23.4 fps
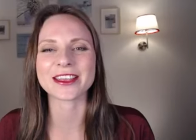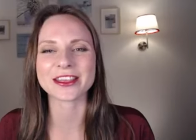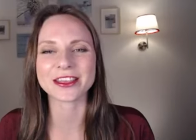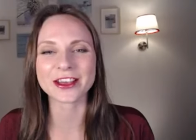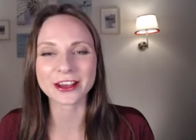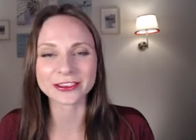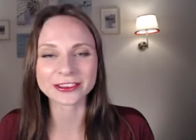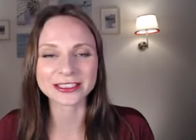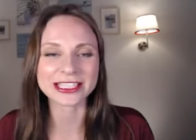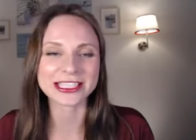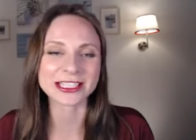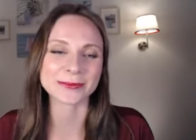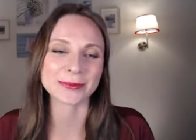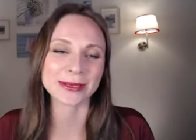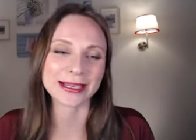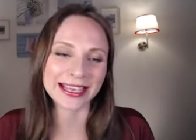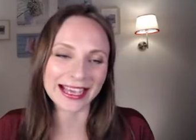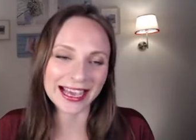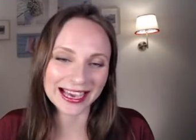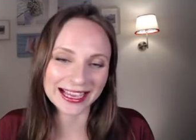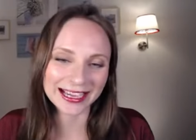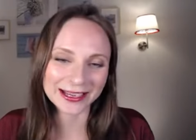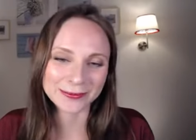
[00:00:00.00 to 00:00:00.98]
Thought Leadership
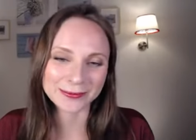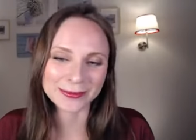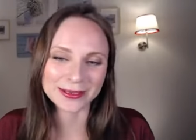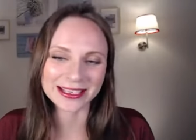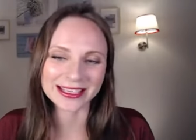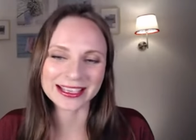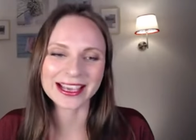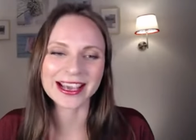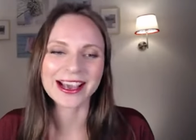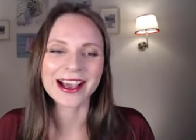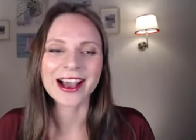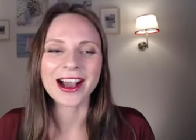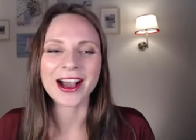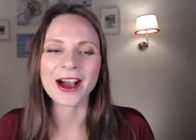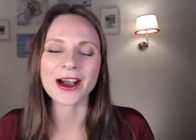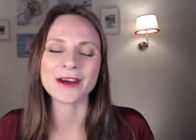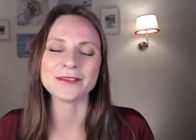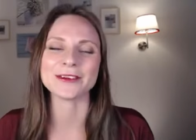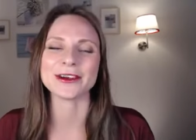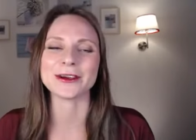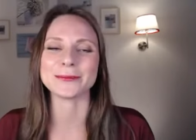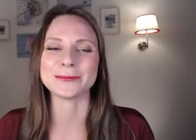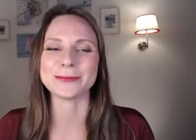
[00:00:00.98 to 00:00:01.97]
Academy,
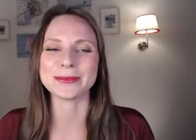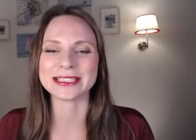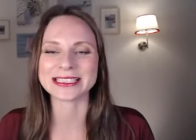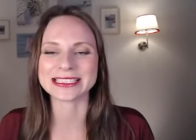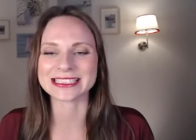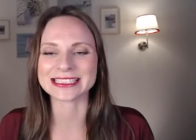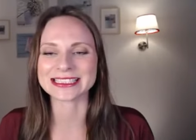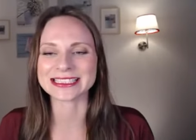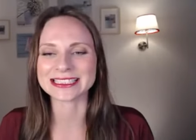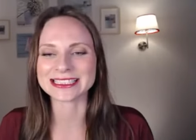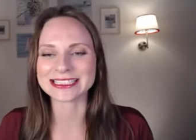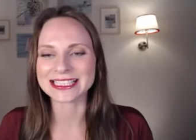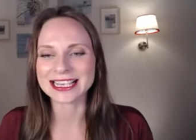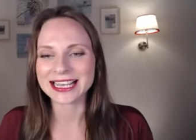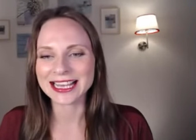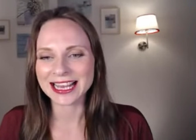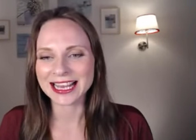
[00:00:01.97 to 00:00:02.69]
of our business.